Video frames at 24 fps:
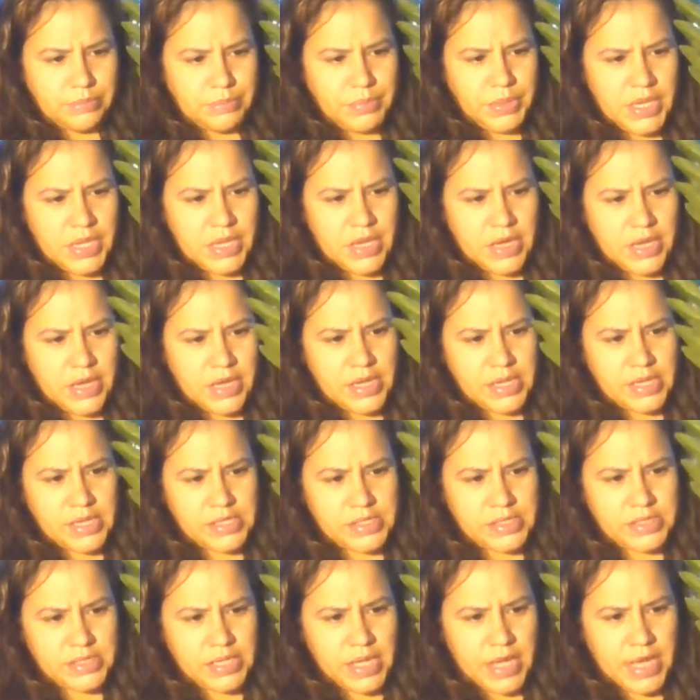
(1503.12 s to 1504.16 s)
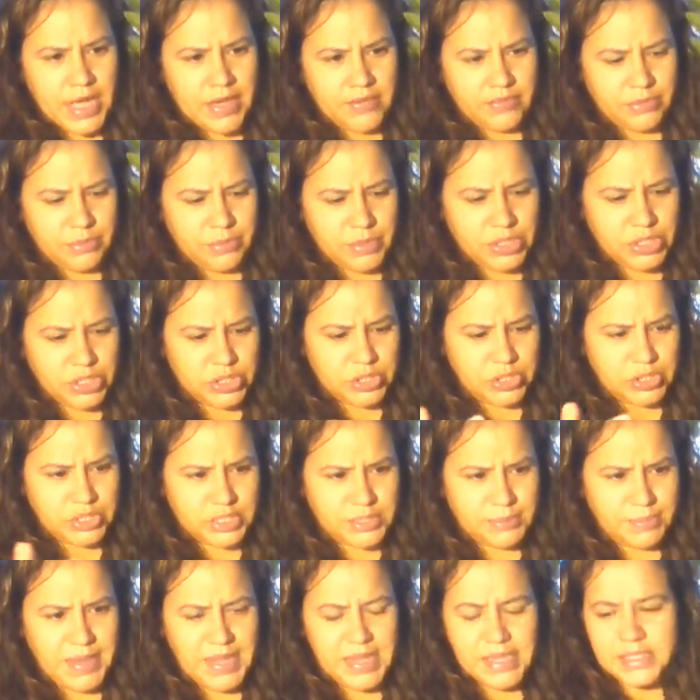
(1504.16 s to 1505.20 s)
because I have to make sure
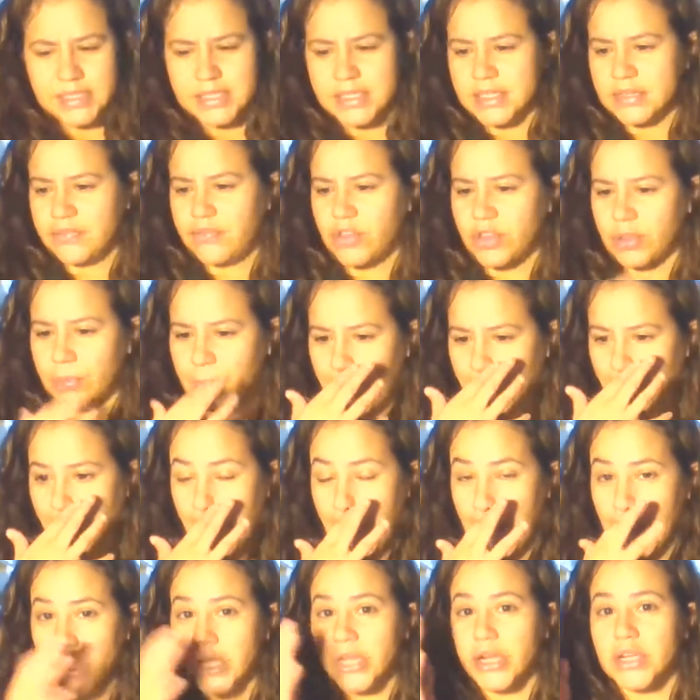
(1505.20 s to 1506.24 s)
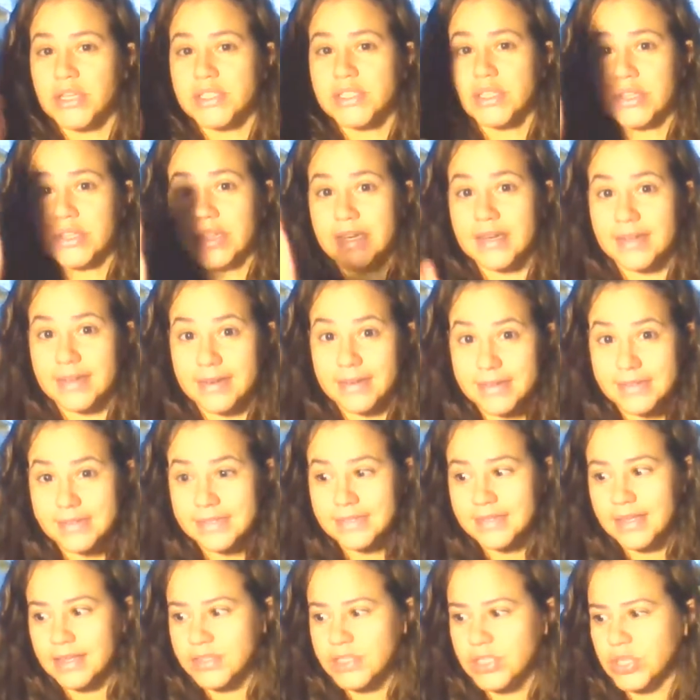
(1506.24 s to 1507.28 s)
there's space for the pearl and also that it is
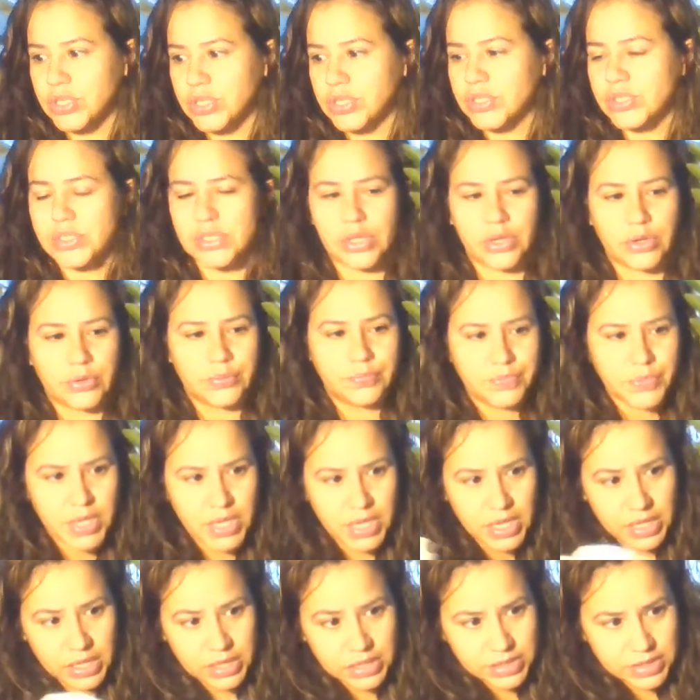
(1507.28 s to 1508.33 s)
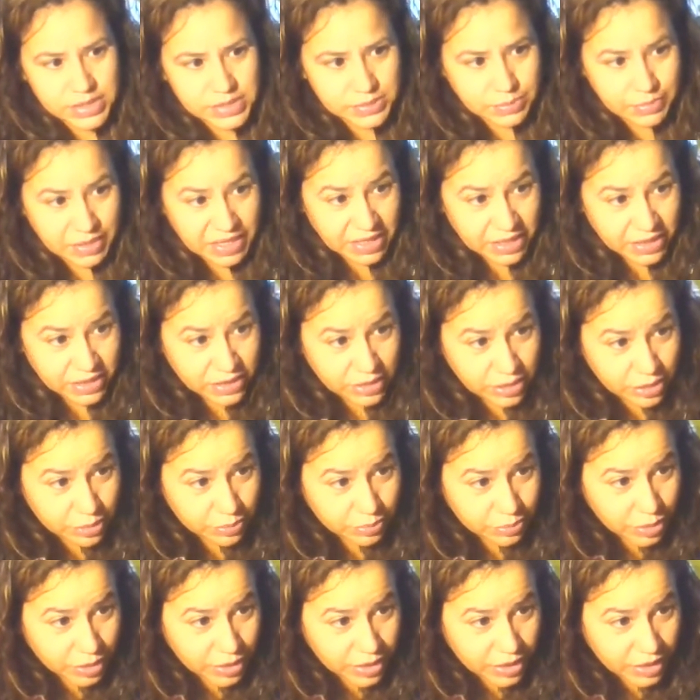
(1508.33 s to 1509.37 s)
centered, so just make it a
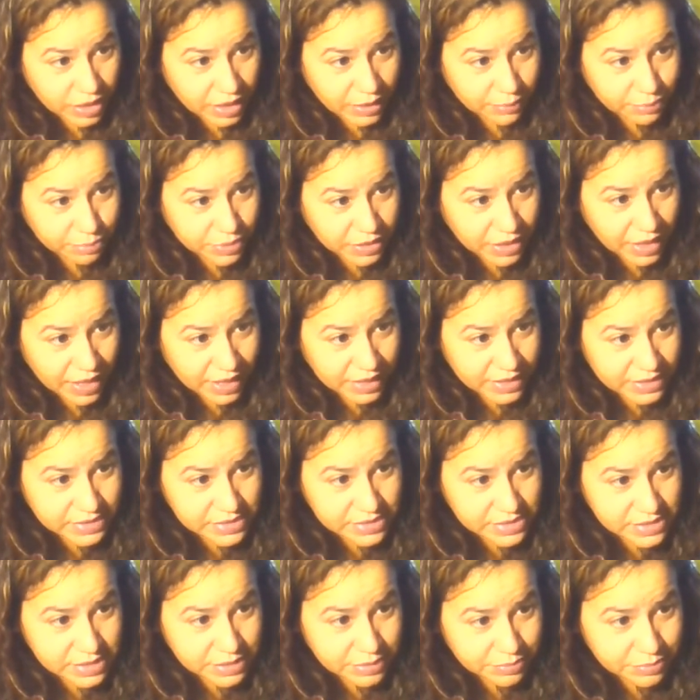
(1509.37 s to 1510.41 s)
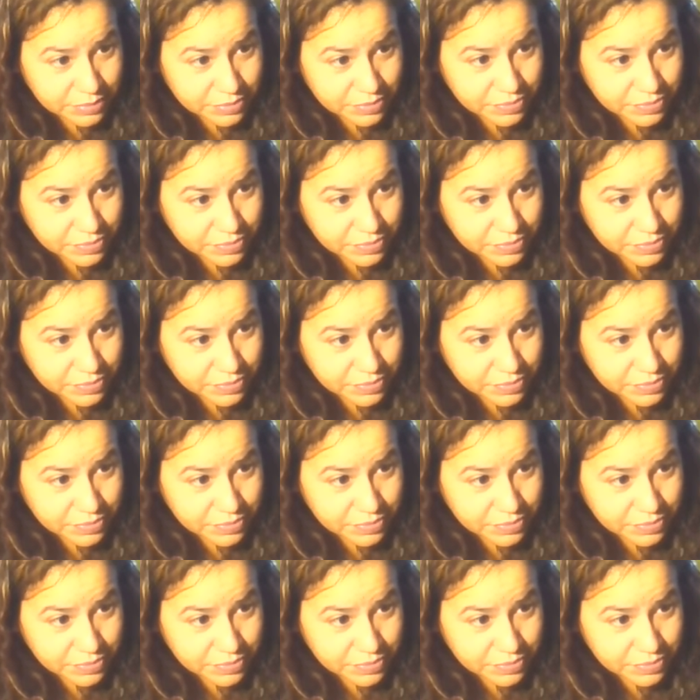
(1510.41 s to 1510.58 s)
little more complex.